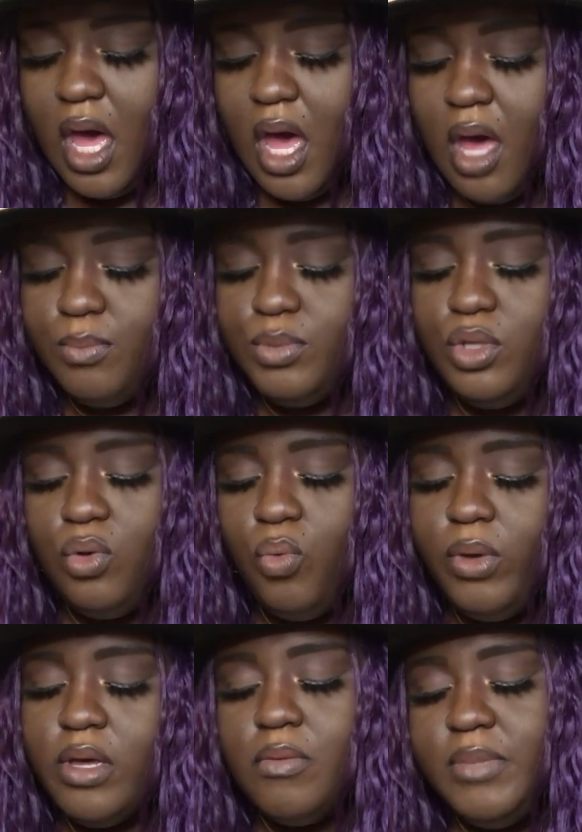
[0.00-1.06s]
Um, you
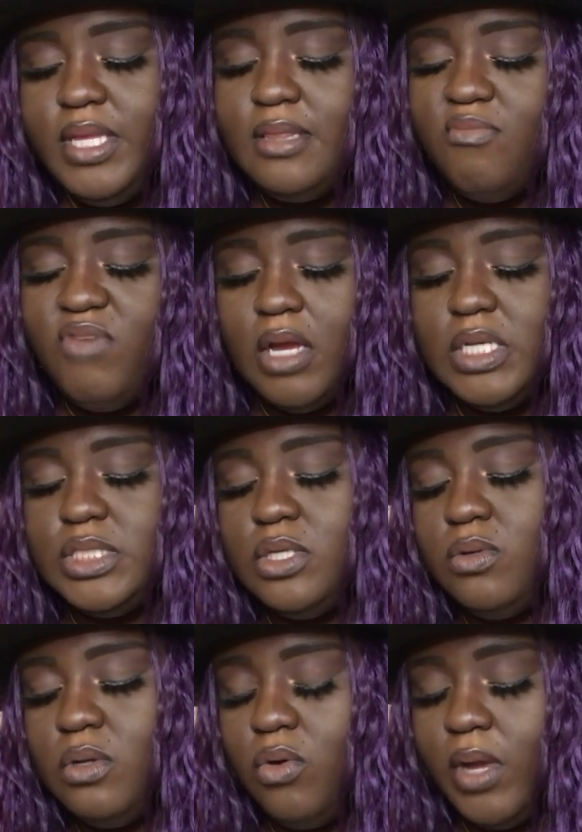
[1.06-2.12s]
will meet them very
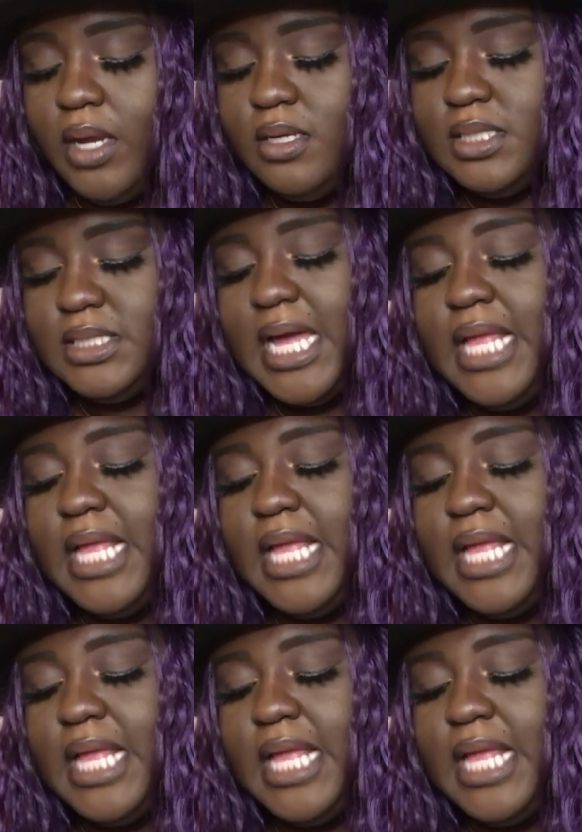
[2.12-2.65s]
soon, Aquarius.